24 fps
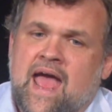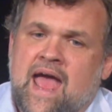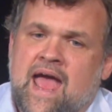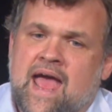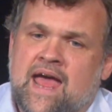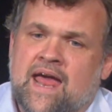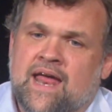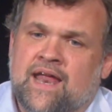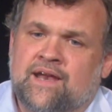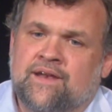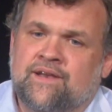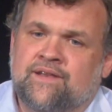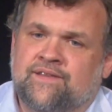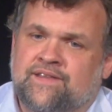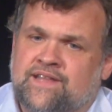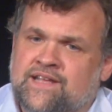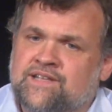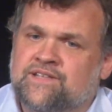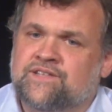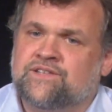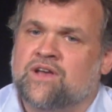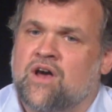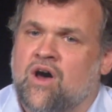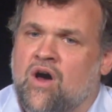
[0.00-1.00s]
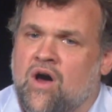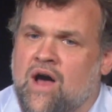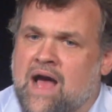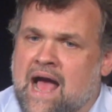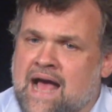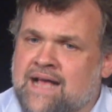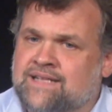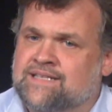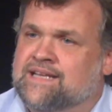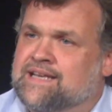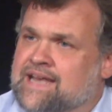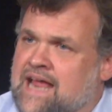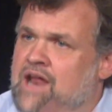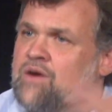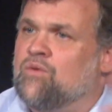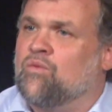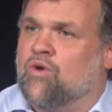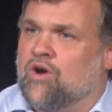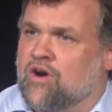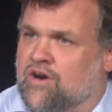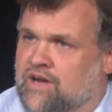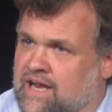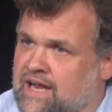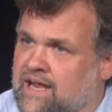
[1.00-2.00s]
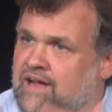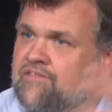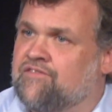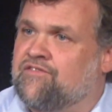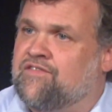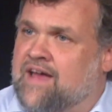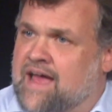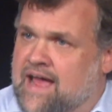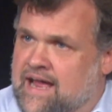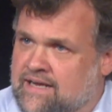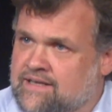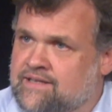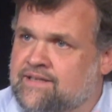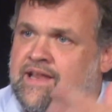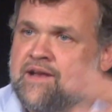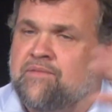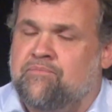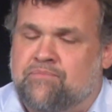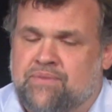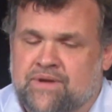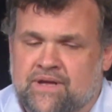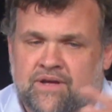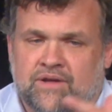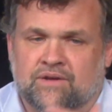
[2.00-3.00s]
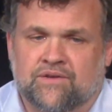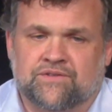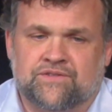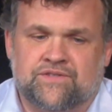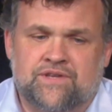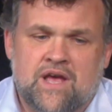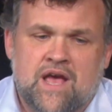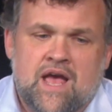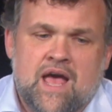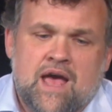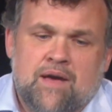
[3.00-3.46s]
And this has a networking effect that builds.